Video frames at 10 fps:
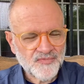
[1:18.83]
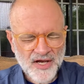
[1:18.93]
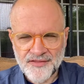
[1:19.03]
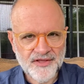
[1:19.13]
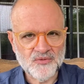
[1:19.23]

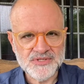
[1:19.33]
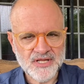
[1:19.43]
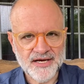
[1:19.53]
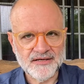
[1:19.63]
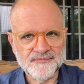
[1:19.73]
And there was
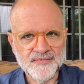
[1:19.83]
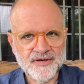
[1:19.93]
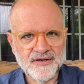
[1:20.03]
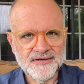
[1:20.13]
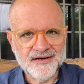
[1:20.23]
light.
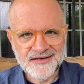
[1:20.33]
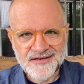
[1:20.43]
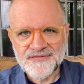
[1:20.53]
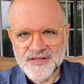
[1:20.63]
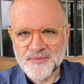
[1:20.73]
Now,
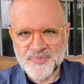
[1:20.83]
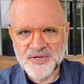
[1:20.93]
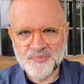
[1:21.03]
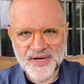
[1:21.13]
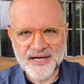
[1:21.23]
even the
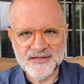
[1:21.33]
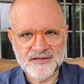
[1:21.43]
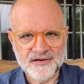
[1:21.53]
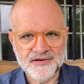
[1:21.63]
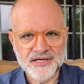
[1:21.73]
Big Bang
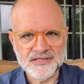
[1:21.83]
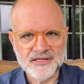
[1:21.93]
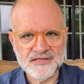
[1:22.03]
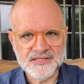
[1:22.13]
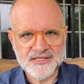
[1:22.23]
Theory
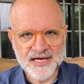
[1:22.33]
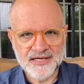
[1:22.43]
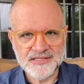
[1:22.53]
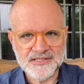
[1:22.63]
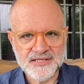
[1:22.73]

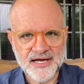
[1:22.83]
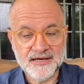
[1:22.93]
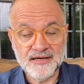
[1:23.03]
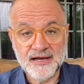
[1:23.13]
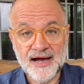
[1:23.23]
says
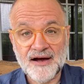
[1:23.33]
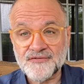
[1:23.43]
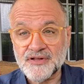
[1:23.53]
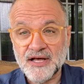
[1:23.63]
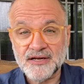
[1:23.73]
that
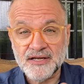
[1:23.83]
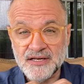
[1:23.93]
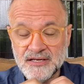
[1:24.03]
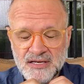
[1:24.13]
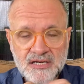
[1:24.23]
after that
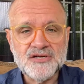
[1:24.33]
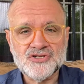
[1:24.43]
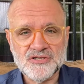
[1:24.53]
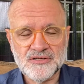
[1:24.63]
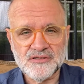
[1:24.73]

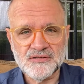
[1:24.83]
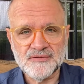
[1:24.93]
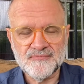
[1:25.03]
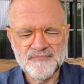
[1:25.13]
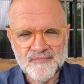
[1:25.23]
initial
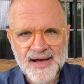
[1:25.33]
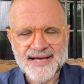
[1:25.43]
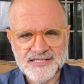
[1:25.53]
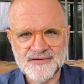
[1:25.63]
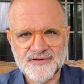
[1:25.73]

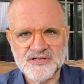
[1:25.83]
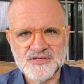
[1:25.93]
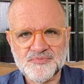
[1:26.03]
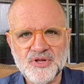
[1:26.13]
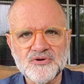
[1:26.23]
massive
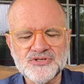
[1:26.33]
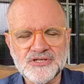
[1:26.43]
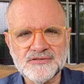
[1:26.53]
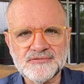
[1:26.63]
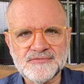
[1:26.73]

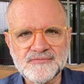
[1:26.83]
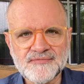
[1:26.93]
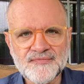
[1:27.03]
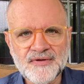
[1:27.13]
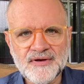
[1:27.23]
explosion,
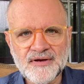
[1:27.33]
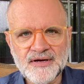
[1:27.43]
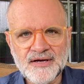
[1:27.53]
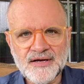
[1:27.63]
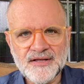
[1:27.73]

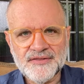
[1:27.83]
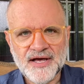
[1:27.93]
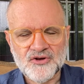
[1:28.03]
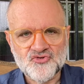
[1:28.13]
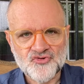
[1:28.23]

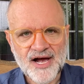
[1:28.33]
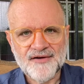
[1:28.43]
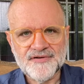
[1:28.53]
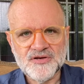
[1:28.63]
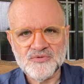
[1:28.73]
that
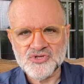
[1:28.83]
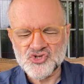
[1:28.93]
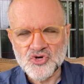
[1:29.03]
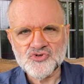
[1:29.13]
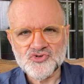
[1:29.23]
gravity was
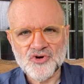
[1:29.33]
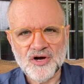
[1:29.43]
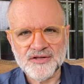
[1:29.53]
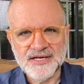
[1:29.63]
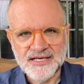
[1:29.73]
so
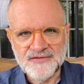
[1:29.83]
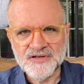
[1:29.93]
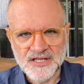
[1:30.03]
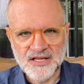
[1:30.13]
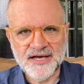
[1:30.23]
strong that
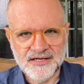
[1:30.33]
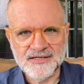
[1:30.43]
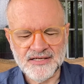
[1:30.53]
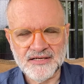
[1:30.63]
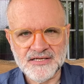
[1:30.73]
even light
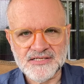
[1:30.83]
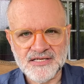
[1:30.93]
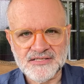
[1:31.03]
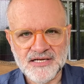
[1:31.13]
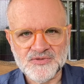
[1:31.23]
didn't
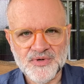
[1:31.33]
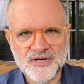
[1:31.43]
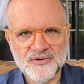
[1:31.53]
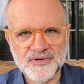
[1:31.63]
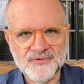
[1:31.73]
exist as we
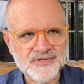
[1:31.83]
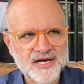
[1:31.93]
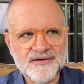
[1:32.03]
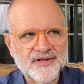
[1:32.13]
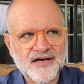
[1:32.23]
know it. It was
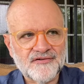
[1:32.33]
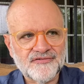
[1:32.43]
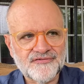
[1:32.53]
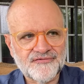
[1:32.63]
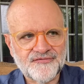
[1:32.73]
kind of like a
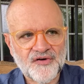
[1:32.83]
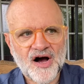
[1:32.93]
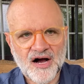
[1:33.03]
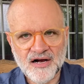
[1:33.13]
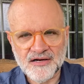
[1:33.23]

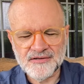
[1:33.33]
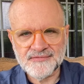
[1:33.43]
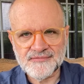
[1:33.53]
fog.